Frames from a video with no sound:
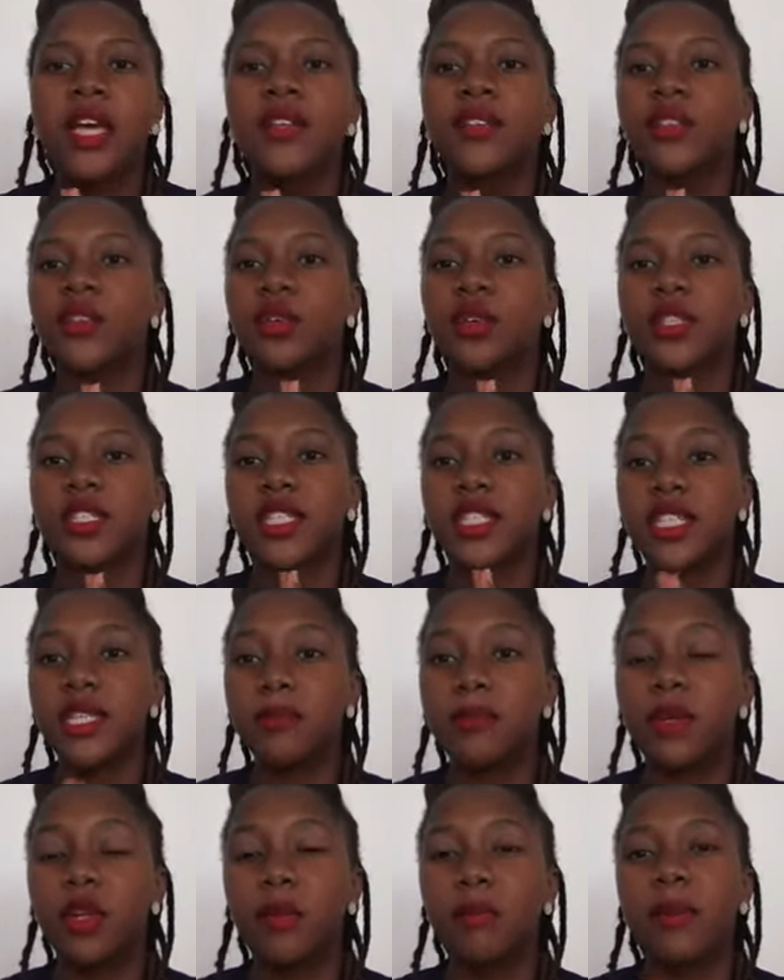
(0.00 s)
So the
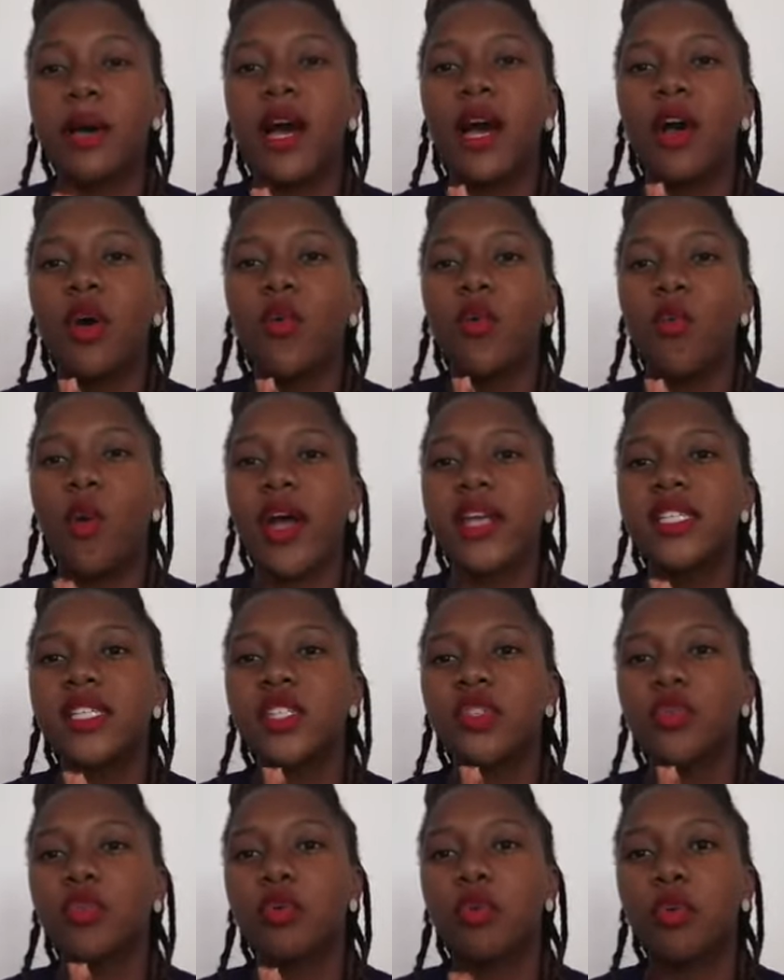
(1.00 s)
diploma, what
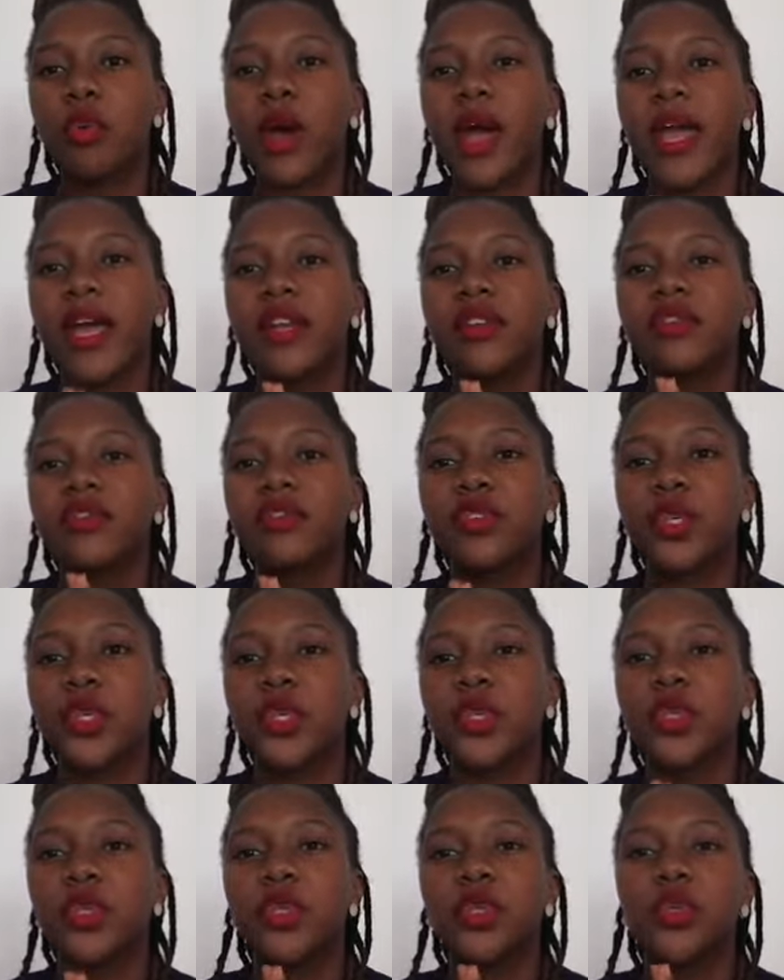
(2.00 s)
is required for
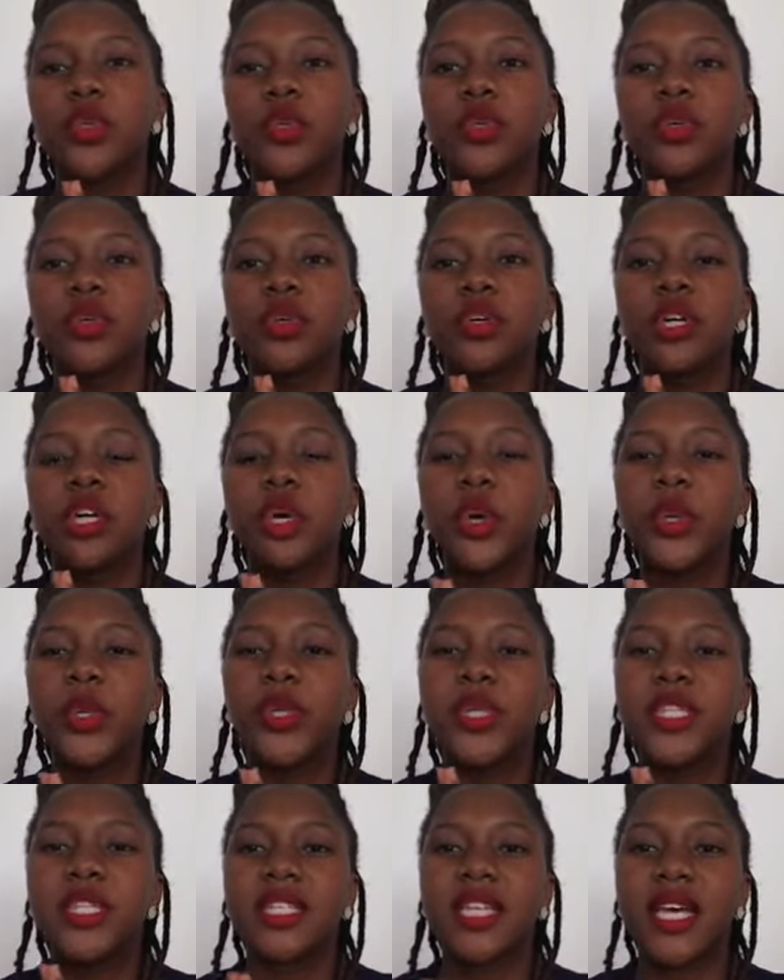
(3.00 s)
you to go
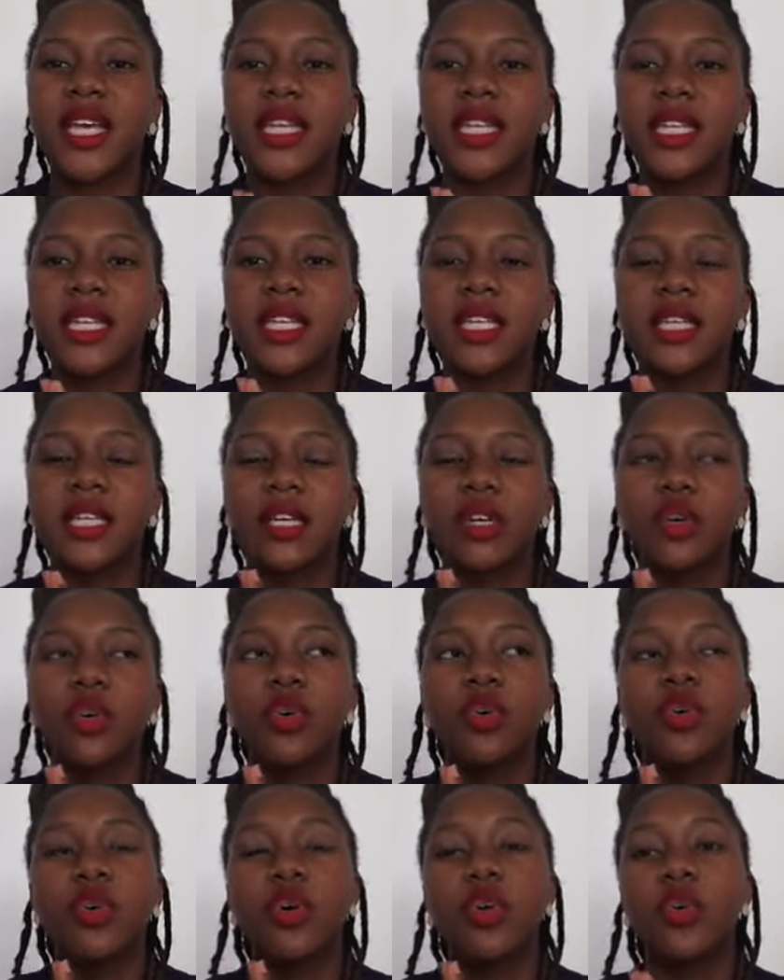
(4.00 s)
study
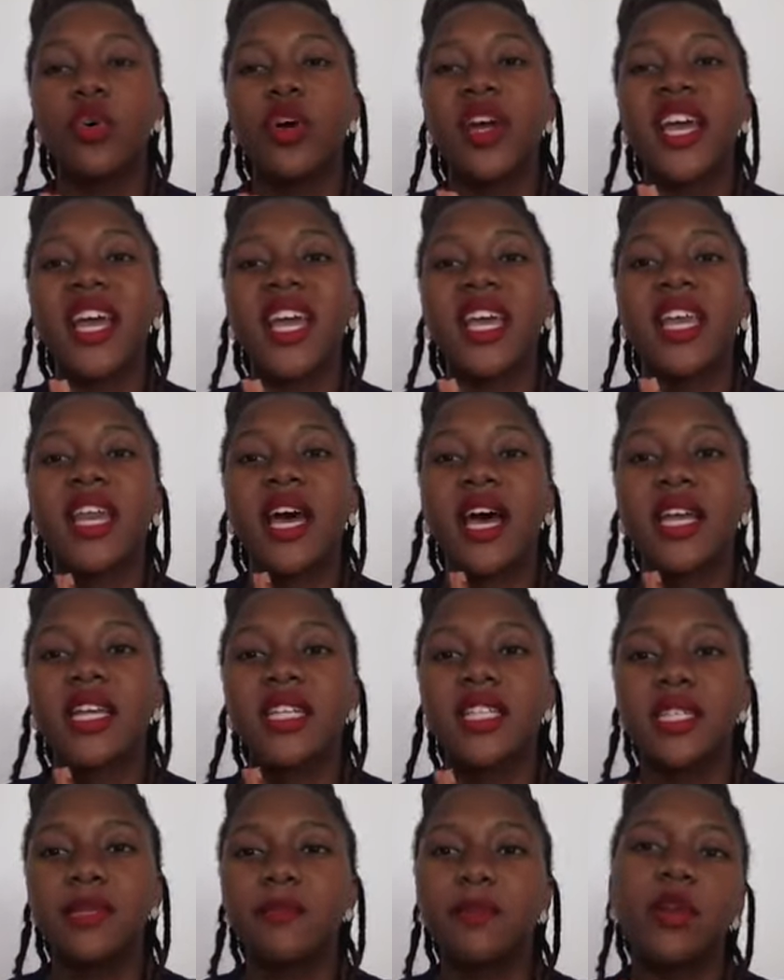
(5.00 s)
or go gain a
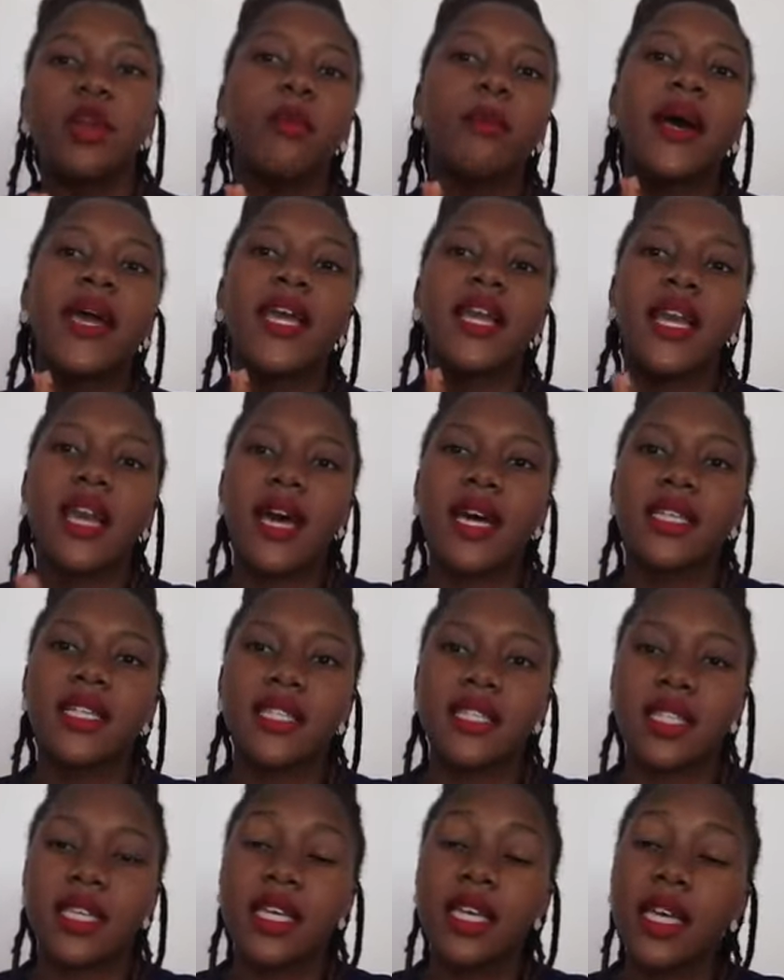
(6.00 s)
diploma in
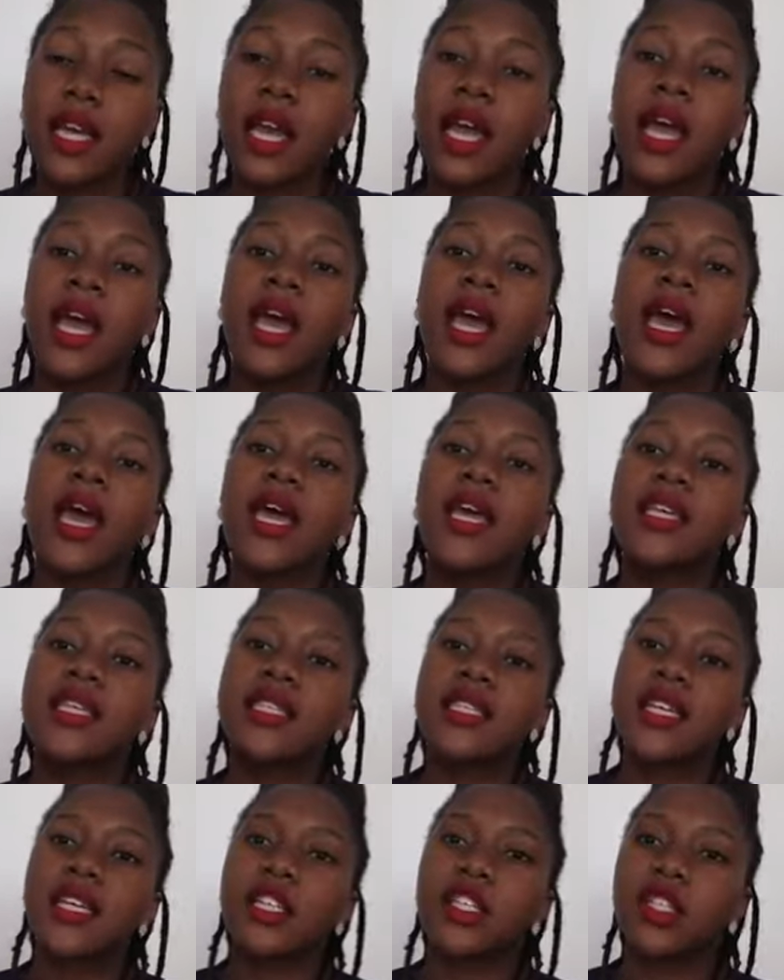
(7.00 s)
nursing
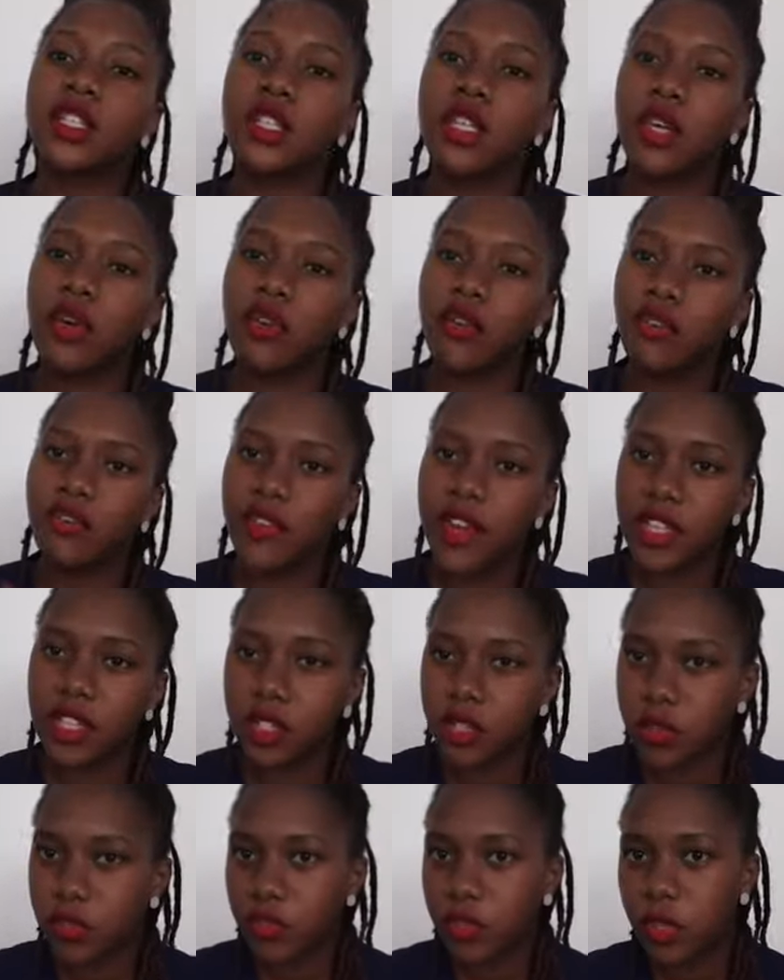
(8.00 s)
is that,
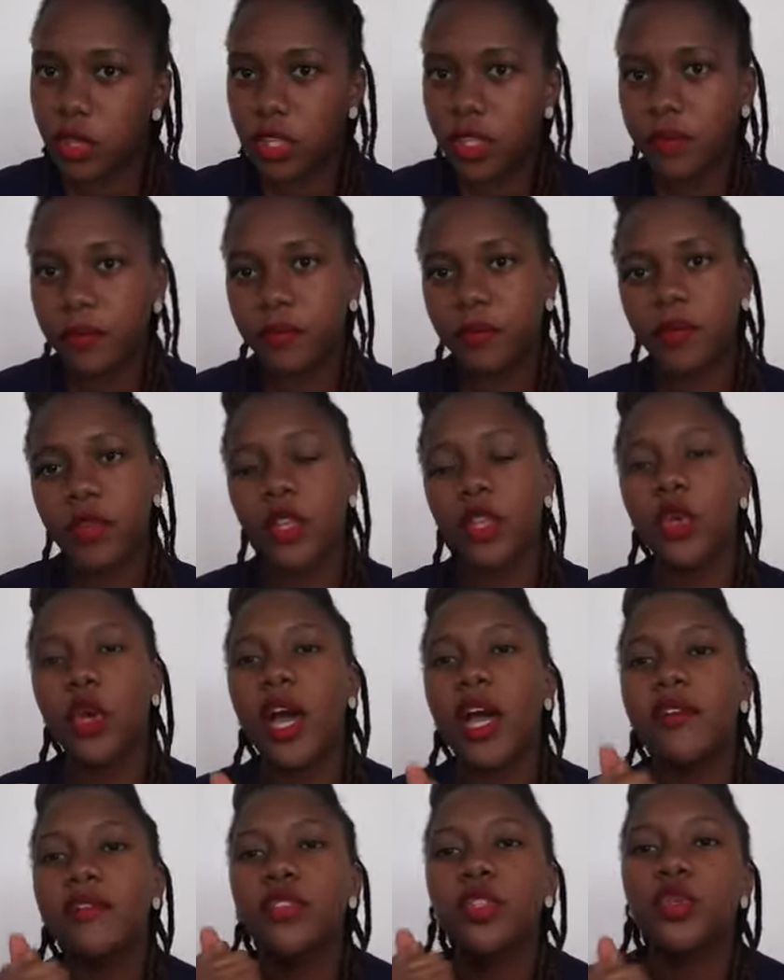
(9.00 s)
first of all, you
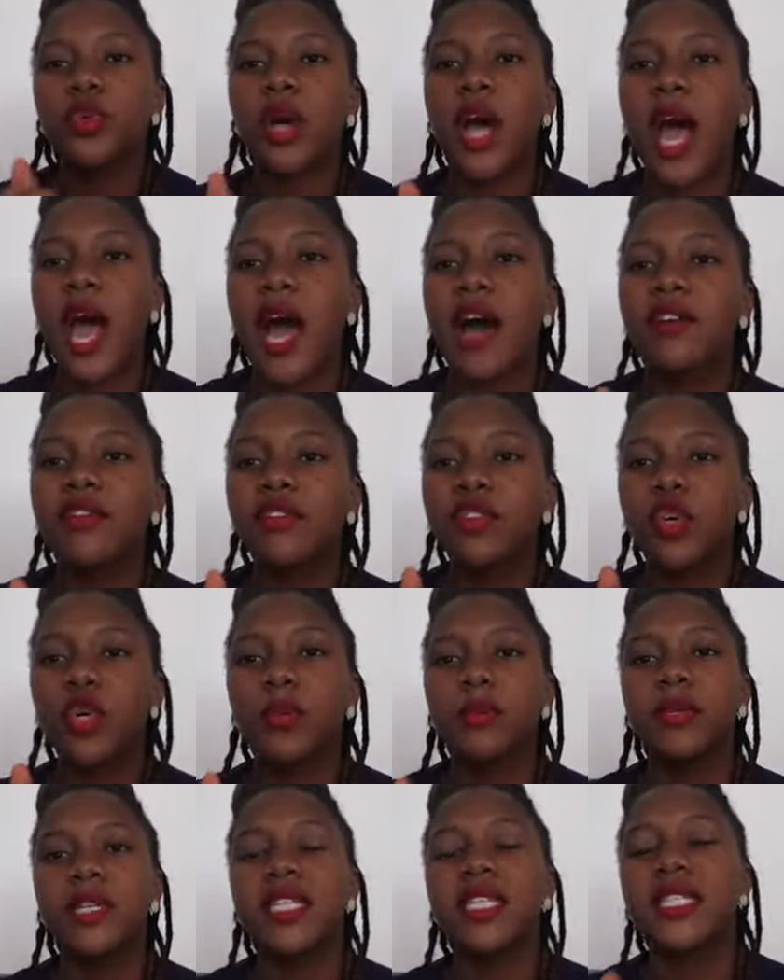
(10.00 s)
have to have
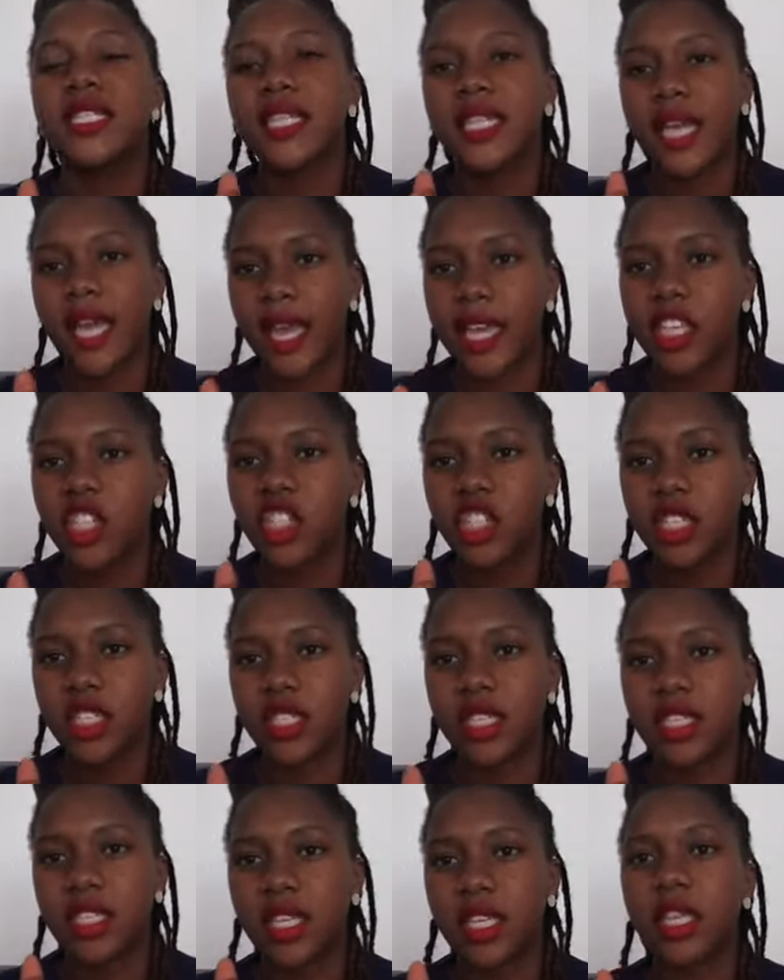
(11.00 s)
completed
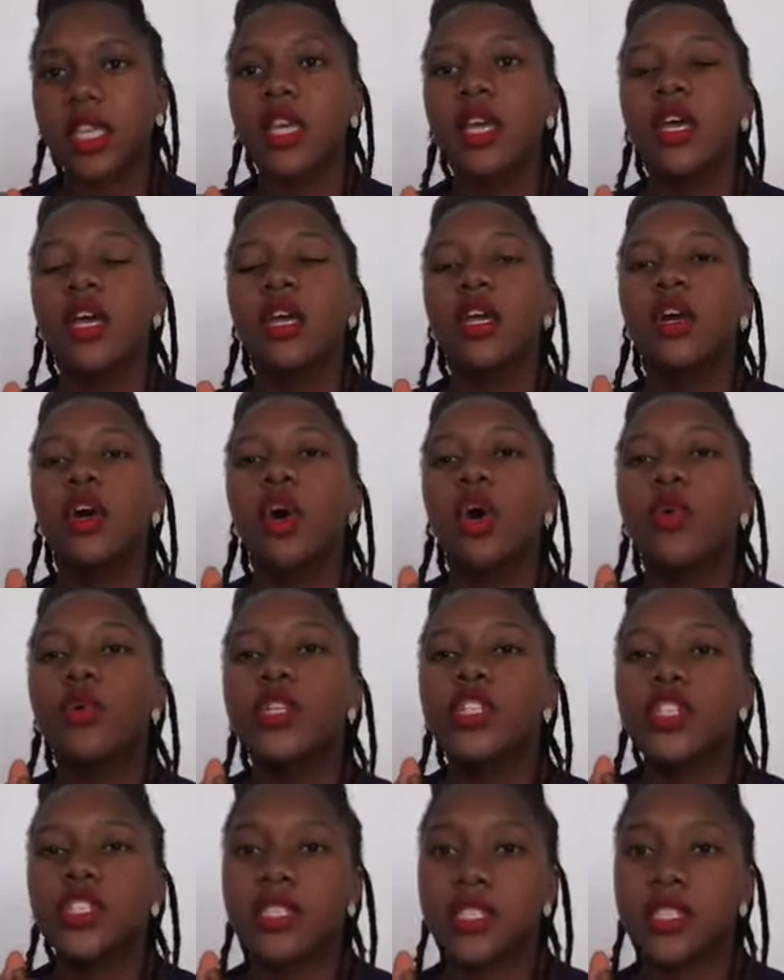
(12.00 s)
HSC, or which is